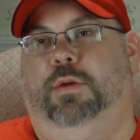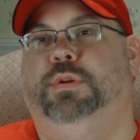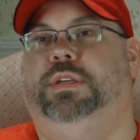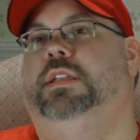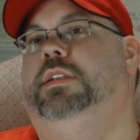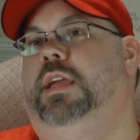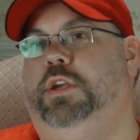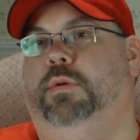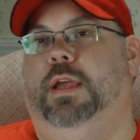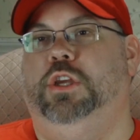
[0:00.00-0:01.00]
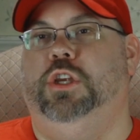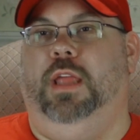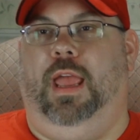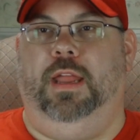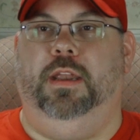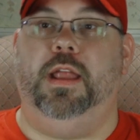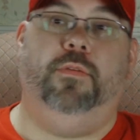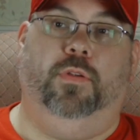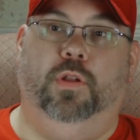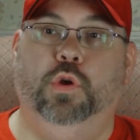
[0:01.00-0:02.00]
It was a continuation and an
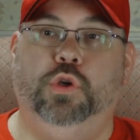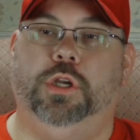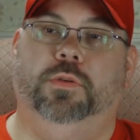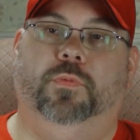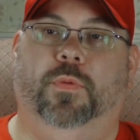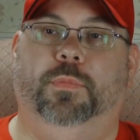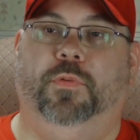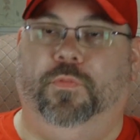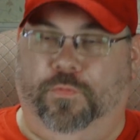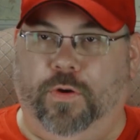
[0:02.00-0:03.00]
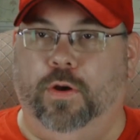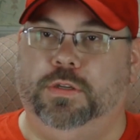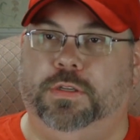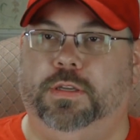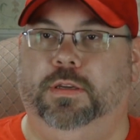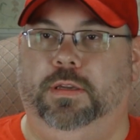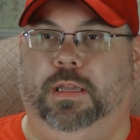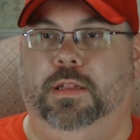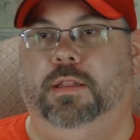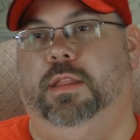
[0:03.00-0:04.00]
evolution from the first
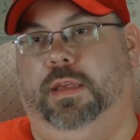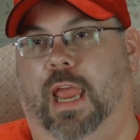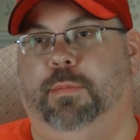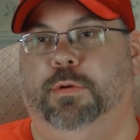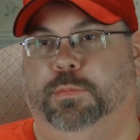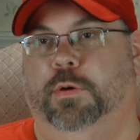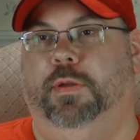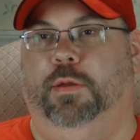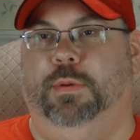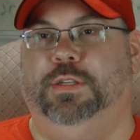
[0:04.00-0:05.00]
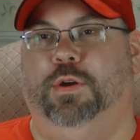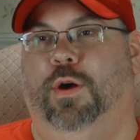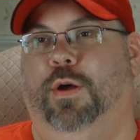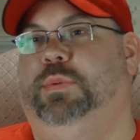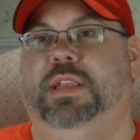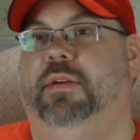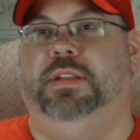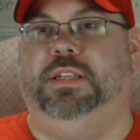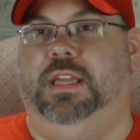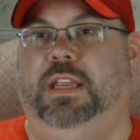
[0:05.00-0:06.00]
The Gamers movie that we saw. We'd never
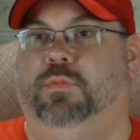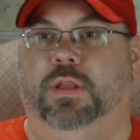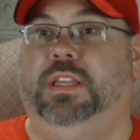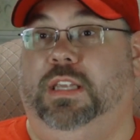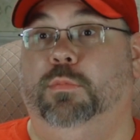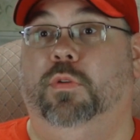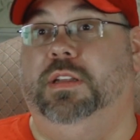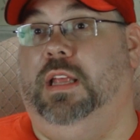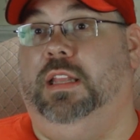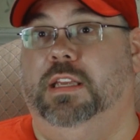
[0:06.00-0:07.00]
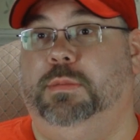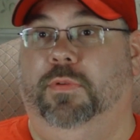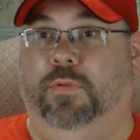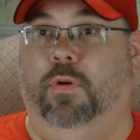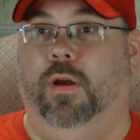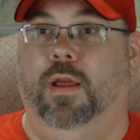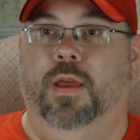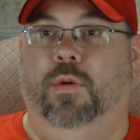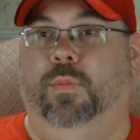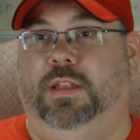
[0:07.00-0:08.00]
seen movies like this before.
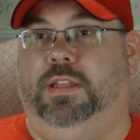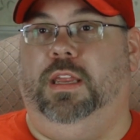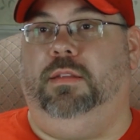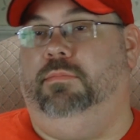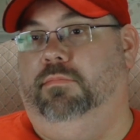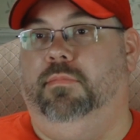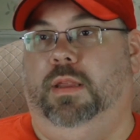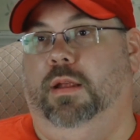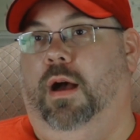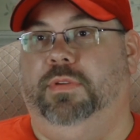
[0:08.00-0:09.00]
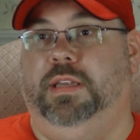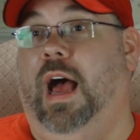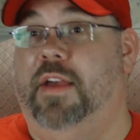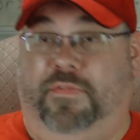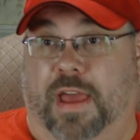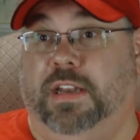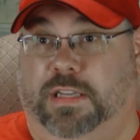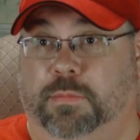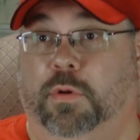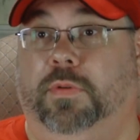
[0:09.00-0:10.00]
We'd seen, you know, obviously high
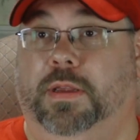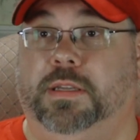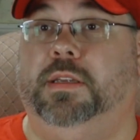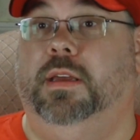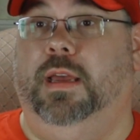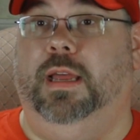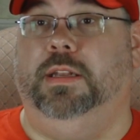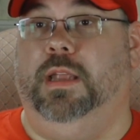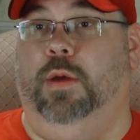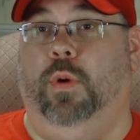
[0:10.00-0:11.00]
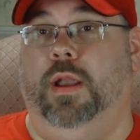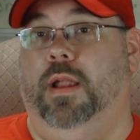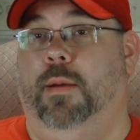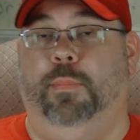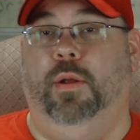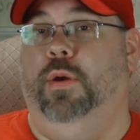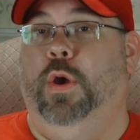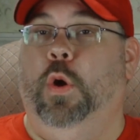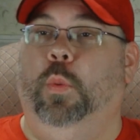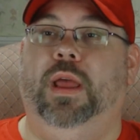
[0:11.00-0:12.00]
fantasy movies and whatnot, but
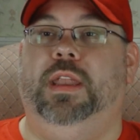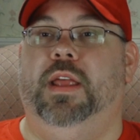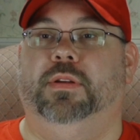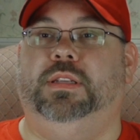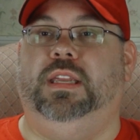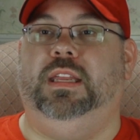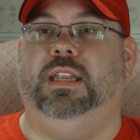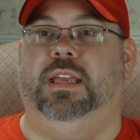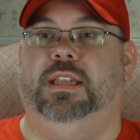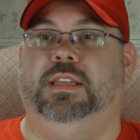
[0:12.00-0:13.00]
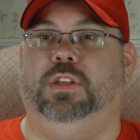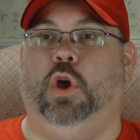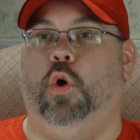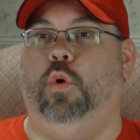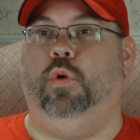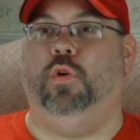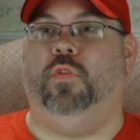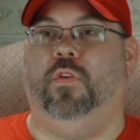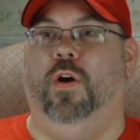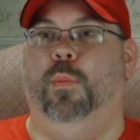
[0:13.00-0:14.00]
we had never seen it told
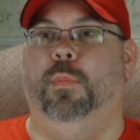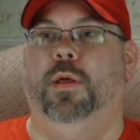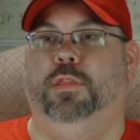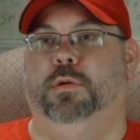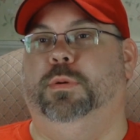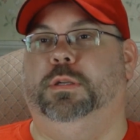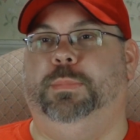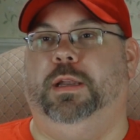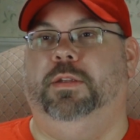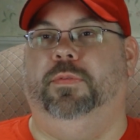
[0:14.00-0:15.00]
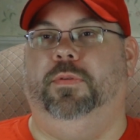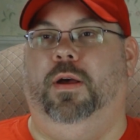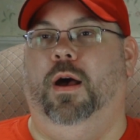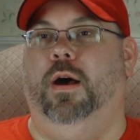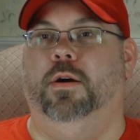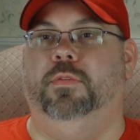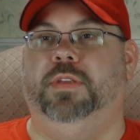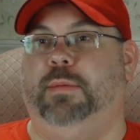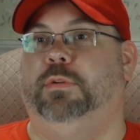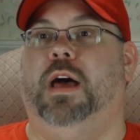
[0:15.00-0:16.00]
from the perspective of
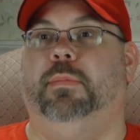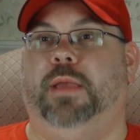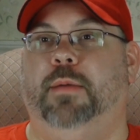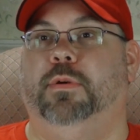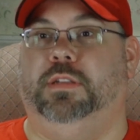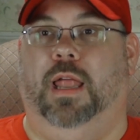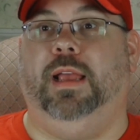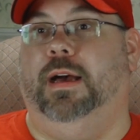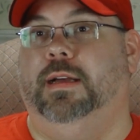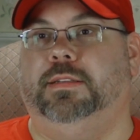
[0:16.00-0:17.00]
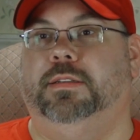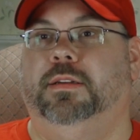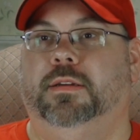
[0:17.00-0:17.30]
tabletop gamers like us.